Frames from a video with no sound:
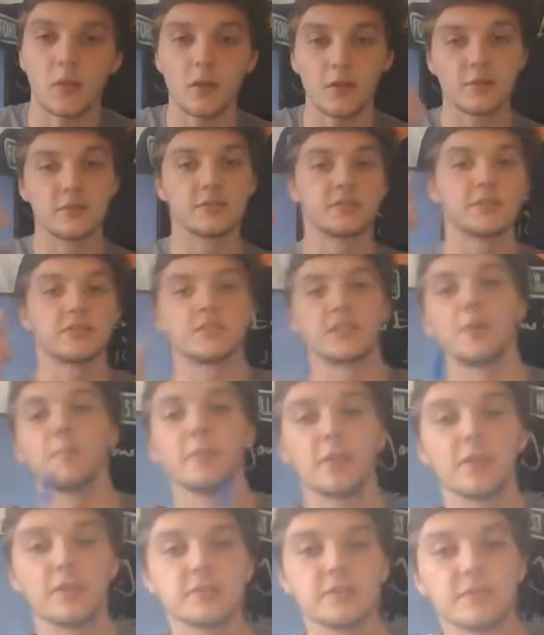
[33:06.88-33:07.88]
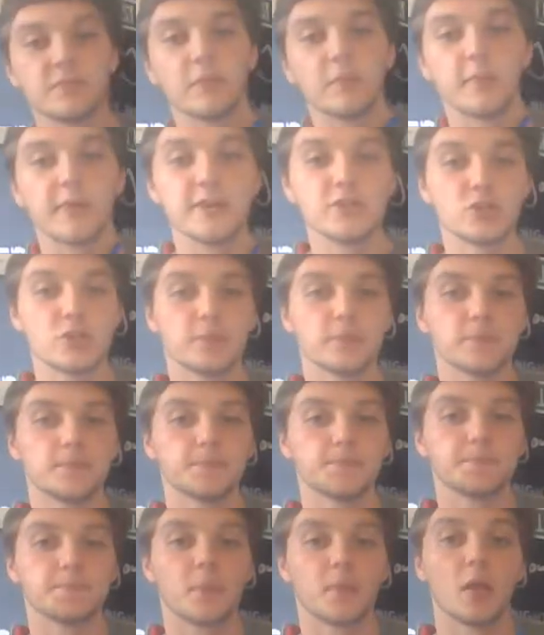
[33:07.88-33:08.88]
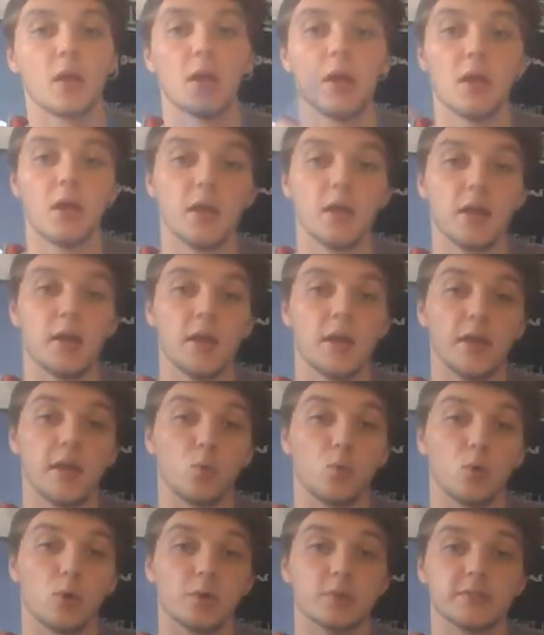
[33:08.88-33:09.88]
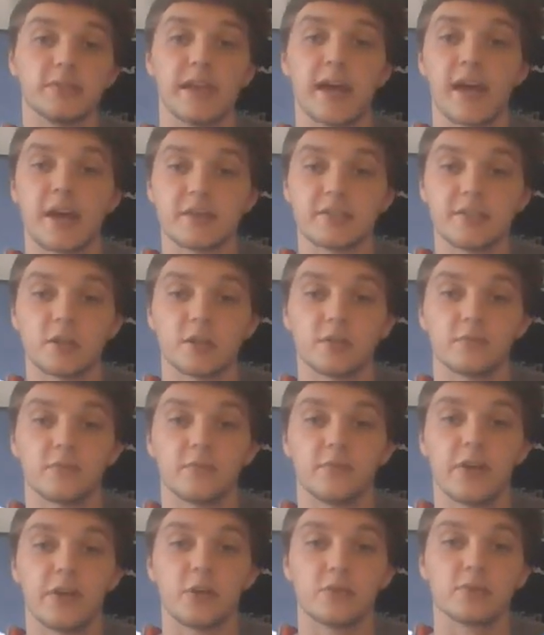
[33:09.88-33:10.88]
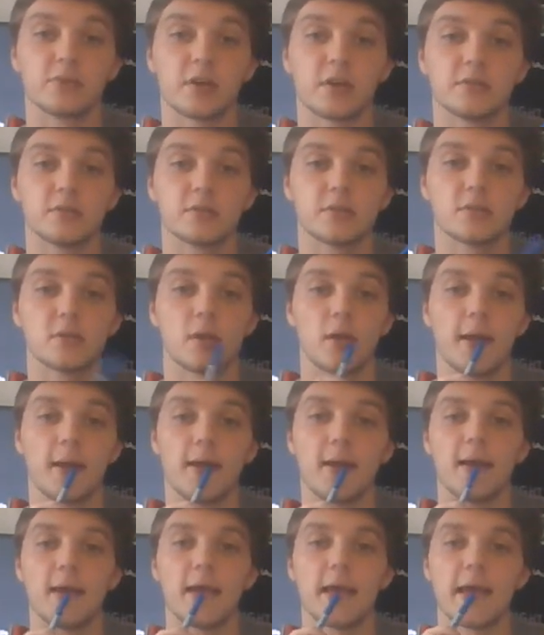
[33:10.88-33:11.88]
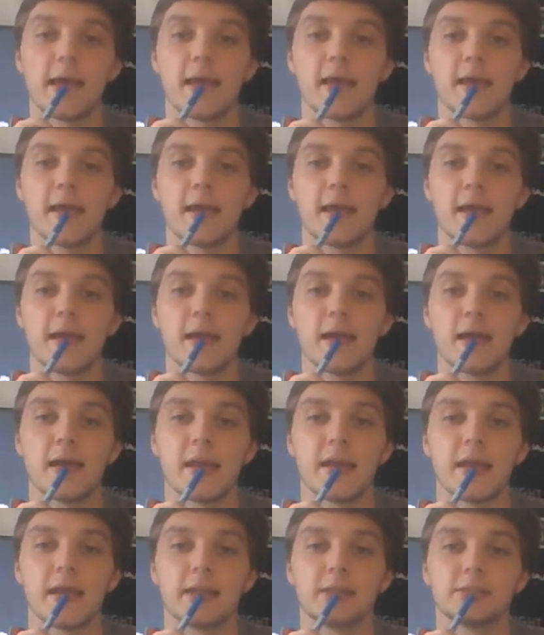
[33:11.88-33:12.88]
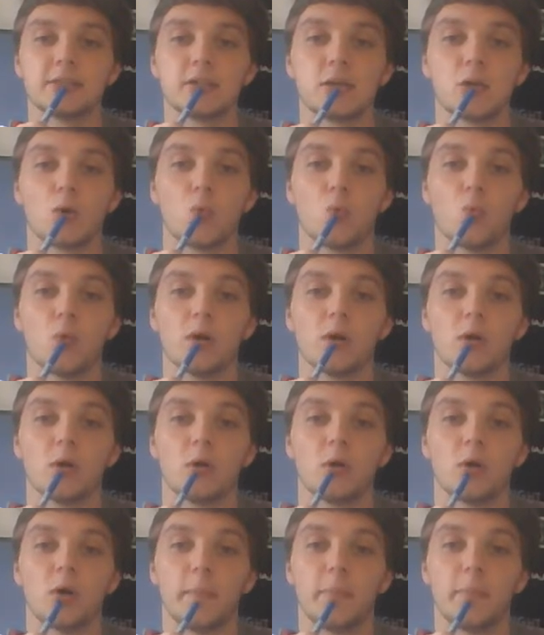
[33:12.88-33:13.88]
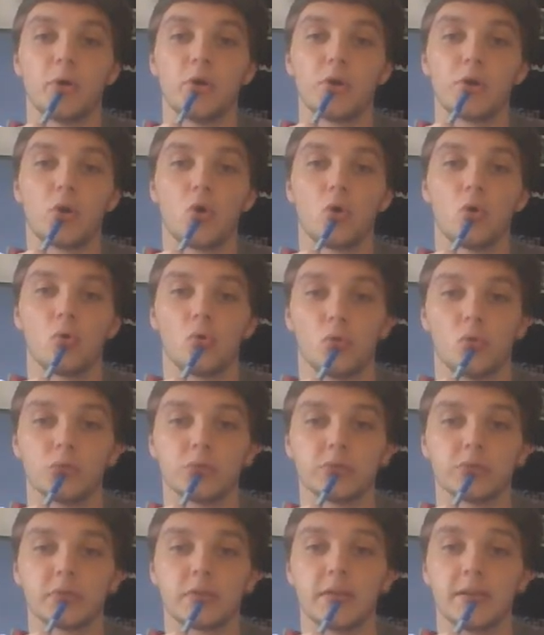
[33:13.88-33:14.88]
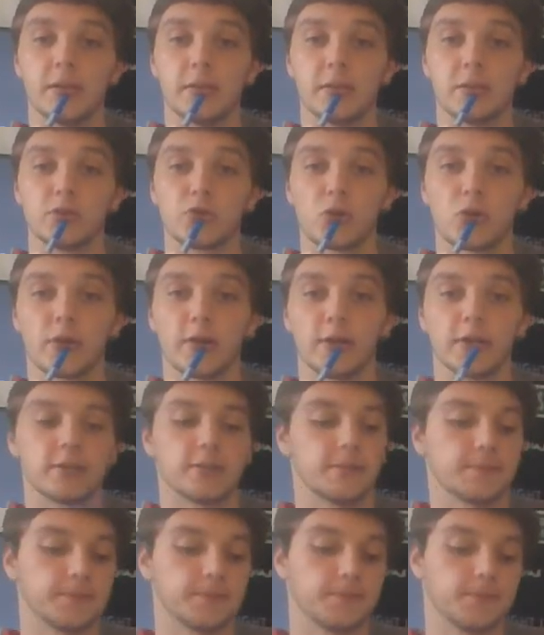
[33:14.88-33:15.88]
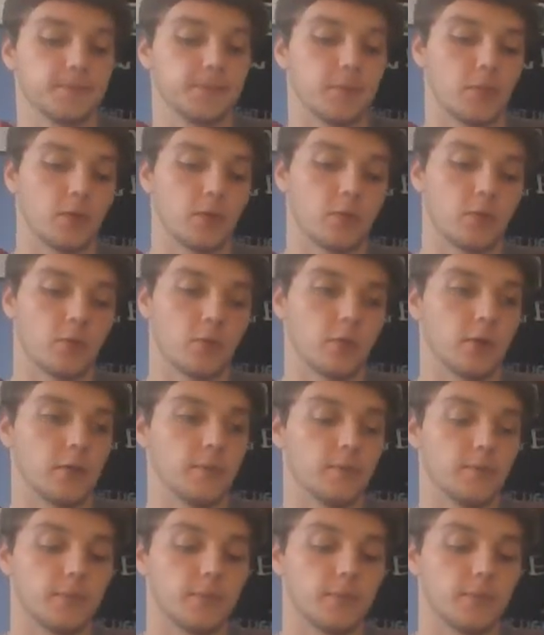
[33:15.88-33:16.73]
stimulates inflammation. It will tag cells for phagocytes, and it will put holes in the target. Okay?